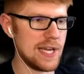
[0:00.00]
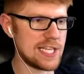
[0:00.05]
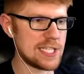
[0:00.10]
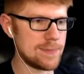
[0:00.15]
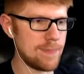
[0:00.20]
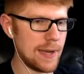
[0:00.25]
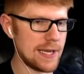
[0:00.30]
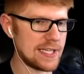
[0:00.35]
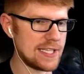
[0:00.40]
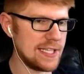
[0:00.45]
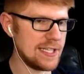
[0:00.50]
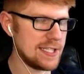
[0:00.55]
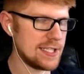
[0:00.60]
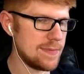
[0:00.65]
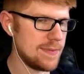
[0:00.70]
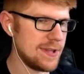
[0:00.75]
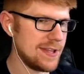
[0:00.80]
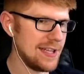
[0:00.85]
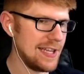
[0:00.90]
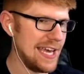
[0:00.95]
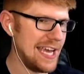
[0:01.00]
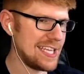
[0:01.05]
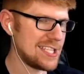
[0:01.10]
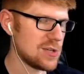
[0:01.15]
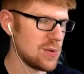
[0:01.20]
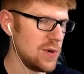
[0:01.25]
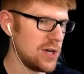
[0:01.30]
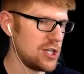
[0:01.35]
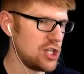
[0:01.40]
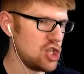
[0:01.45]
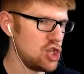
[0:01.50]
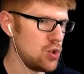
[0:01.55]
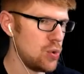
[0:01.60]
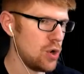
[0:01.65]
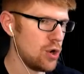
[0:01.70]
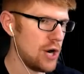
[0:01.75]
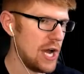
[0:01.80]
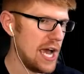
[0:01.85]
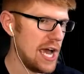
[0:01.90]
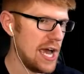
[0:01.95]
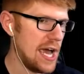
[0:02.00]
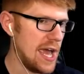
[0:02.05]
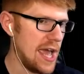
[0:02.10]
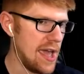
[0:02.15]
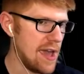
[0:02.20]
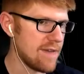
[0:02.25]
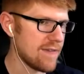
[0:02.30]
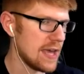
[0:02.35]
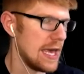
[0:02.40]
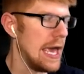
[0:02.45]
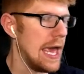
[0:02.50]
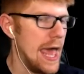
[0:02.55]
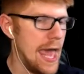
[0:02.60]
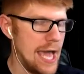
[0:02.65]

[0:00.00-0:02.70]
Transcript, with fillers: expecting to be the last one to arrive.